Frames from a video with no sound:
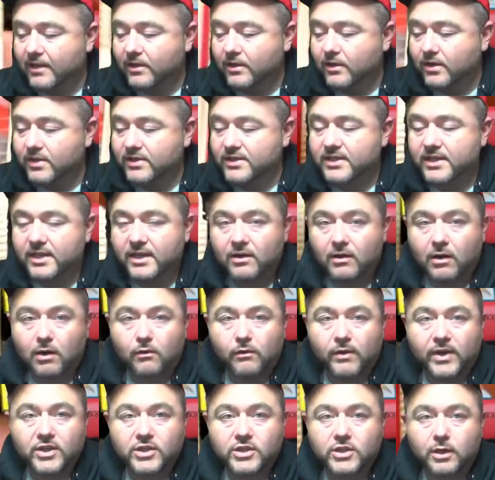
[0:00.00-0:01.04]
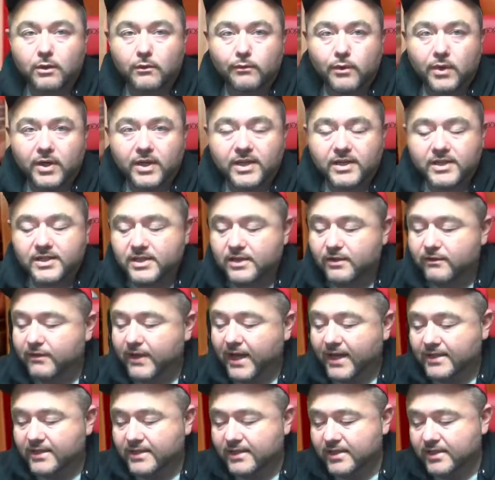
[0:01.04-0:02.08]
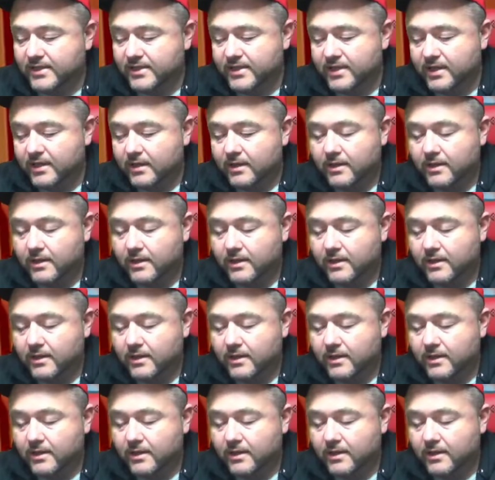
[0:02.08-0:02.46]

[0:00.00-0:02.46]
you can see here our ratio of rookies to vets is